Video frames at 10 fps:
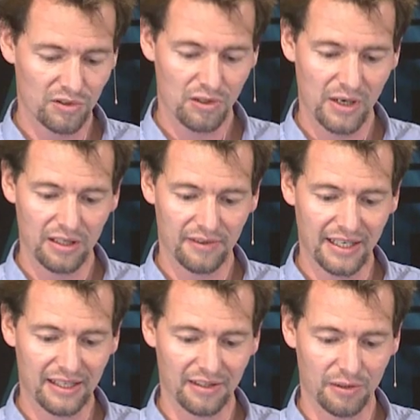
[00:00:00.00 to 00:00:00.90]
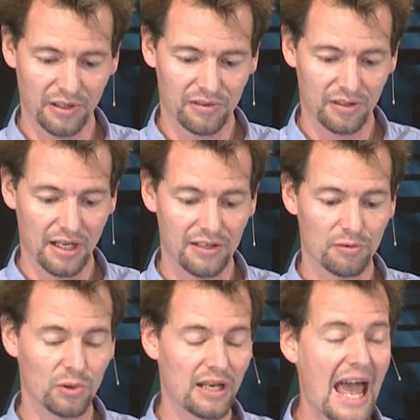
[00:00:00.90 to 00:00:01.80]
square the second equation, and you
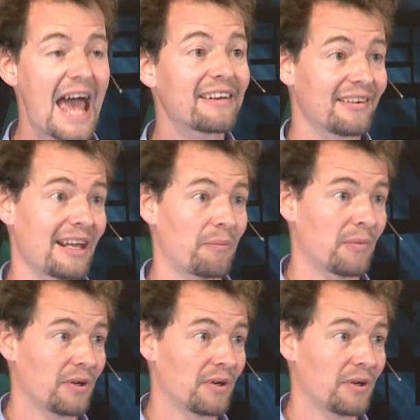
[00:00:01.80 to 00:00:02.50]
would add them.